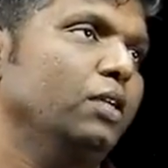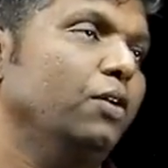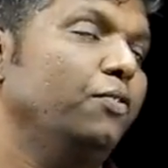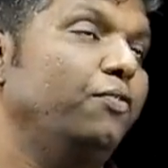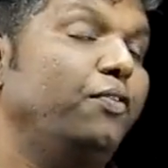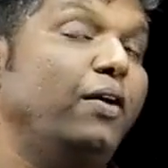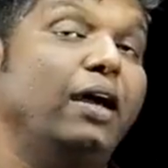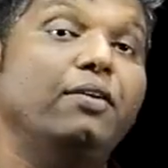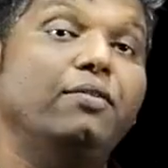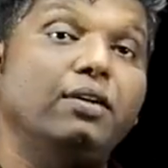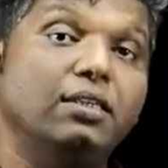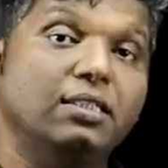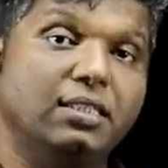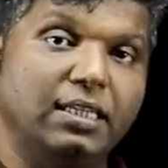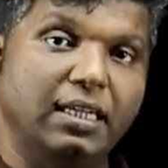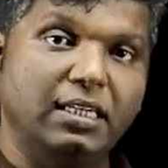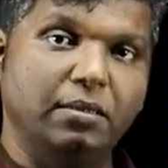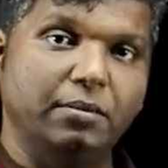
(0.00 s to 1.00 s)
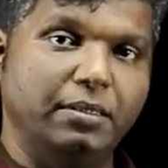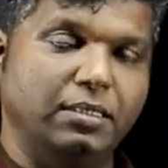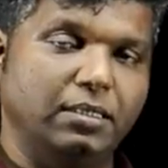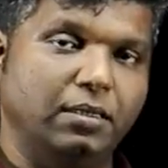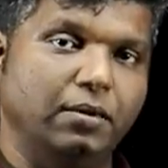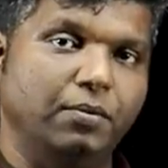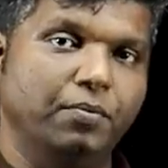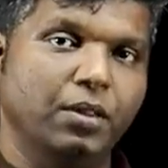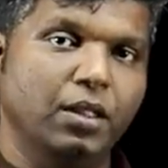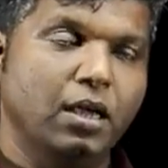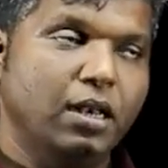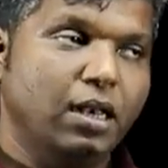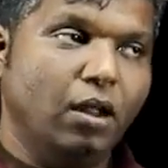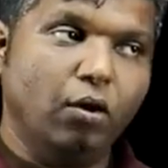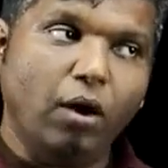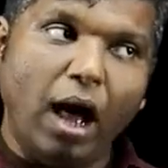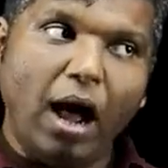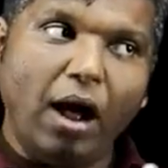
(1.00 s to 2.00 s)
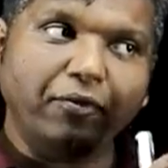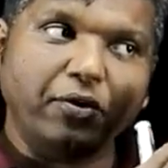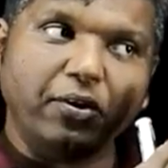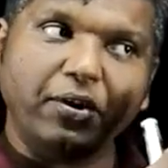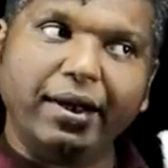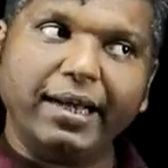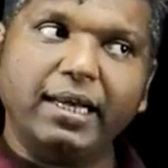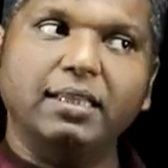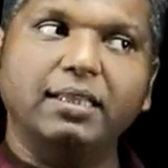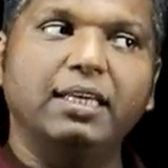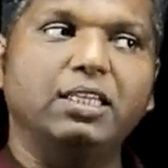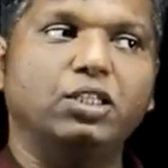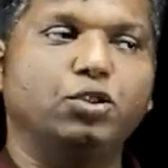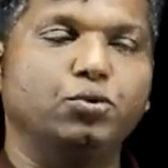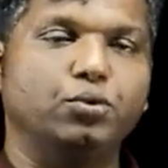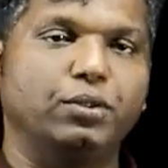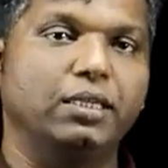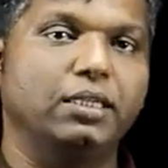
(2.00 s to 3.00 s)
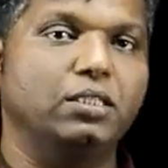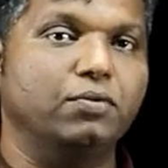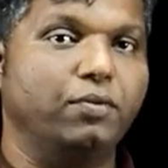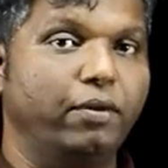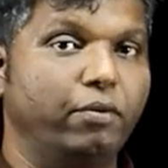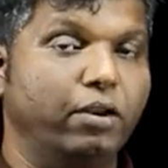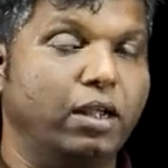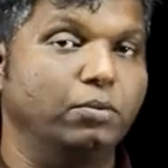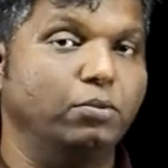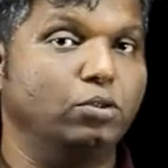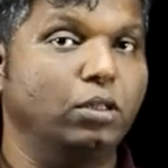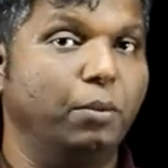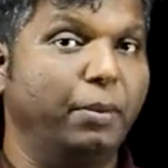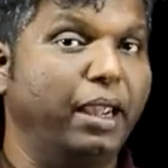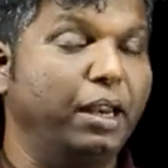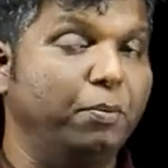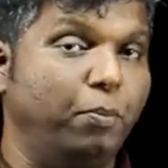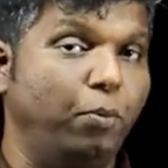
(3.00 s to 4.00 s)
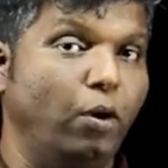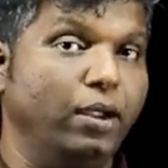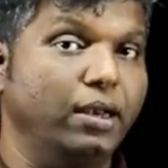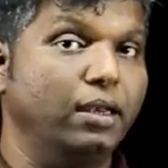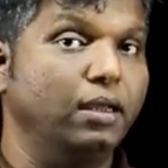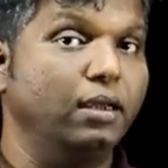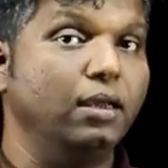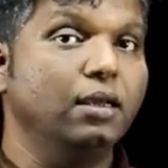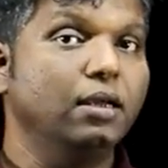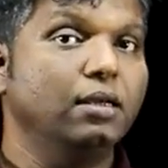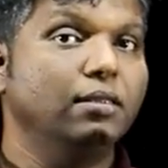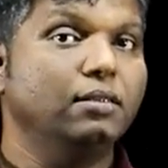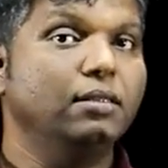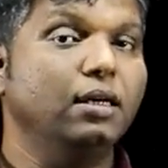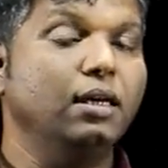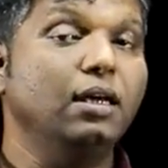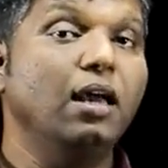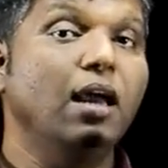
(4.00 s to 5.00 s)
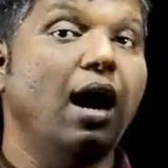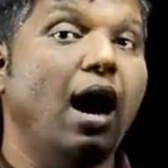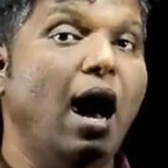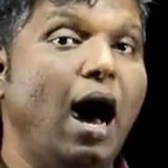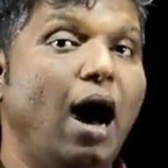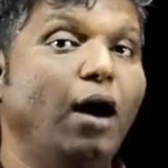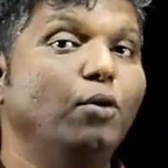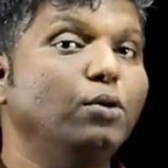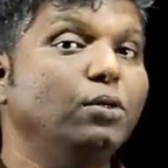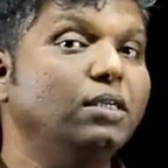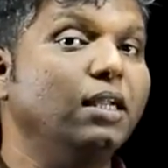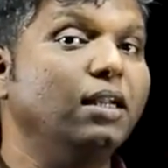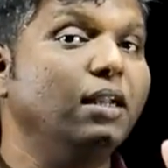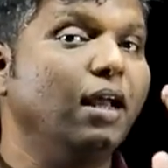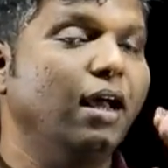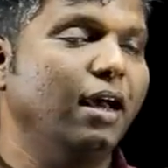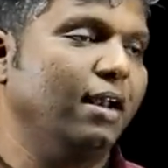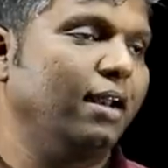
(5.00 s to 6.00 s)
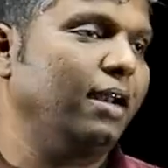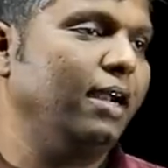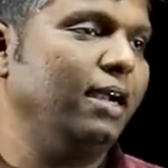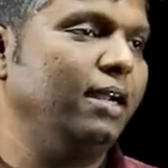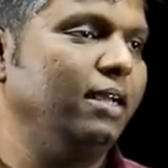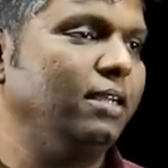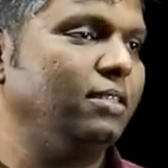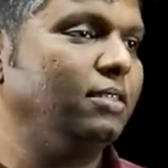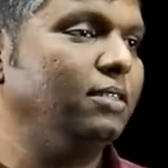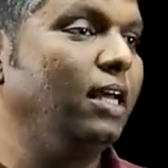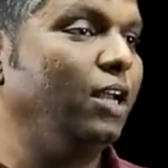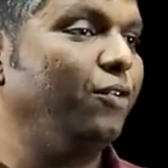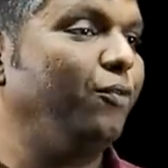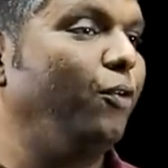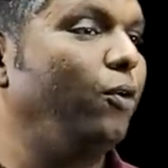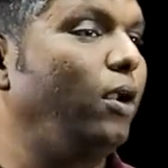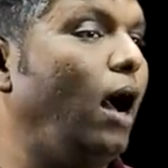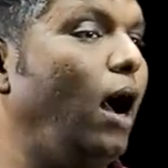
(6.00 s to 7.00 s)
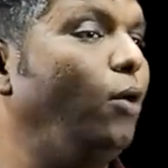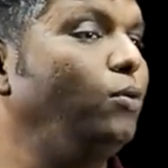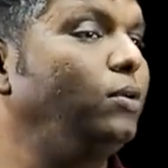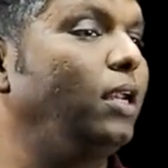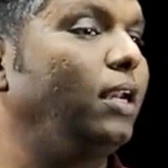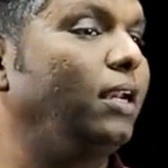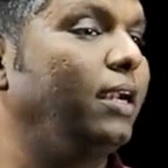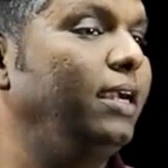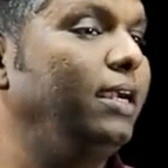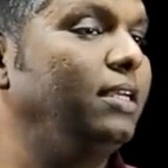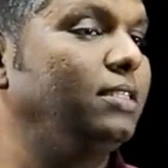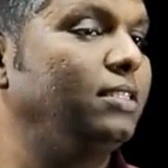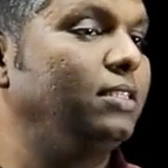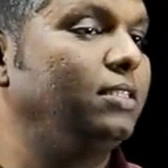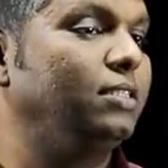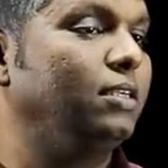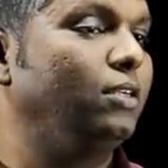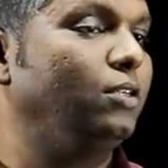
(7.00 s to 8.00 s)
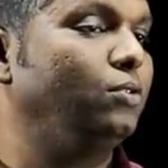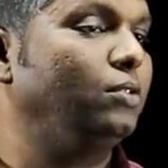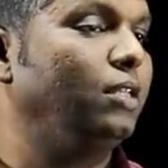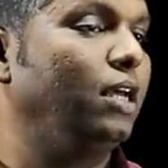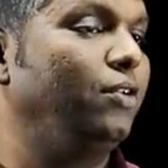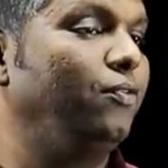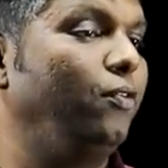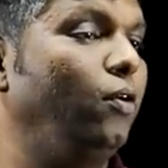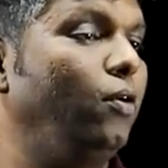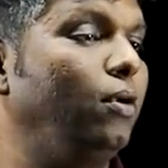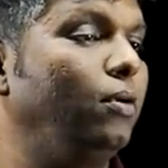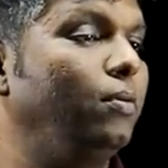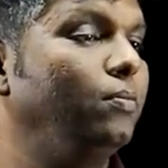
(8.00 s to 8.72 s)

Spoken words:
5 centimeter. Now after writing these two things, we will come to the main point, the outer radius. Therefore outer radius is equal to,